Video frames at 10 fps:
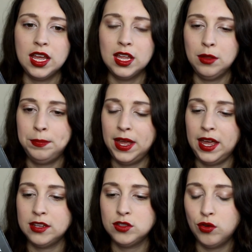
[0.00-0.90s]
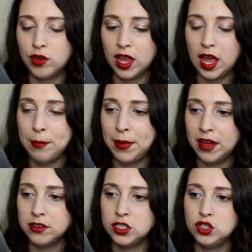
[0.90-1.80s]
it'll be talking
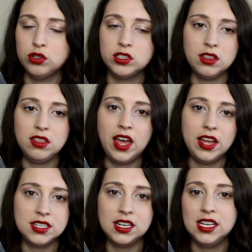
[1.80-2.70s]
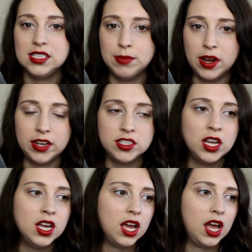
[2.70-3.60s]
about George III and his marriage.
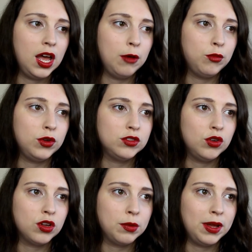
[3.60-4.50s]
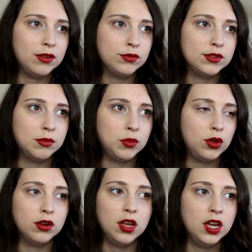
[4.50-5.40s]
We'll talk about
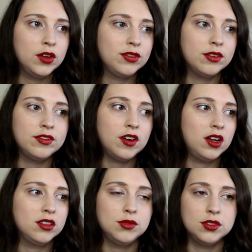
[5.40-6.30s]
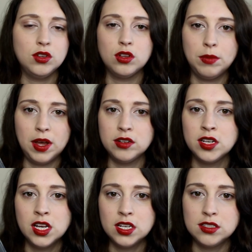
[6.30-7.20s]
someone from France. We'll talk
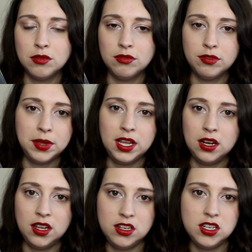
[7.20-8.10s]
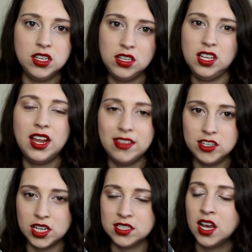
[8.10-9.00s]
about someone from England. You get
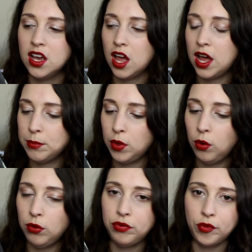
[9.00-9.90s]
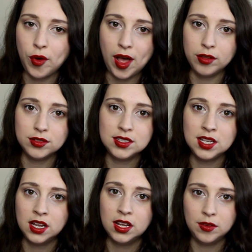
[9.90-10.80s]
the gist. All
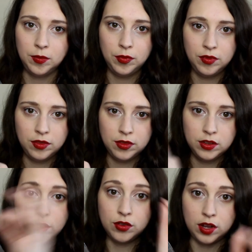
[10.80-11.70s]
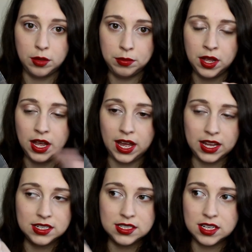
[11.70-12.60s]
throughout Europe
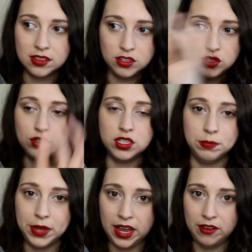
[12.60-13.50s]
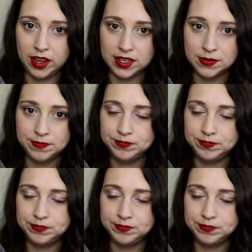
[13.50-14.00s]
and the Georgian period.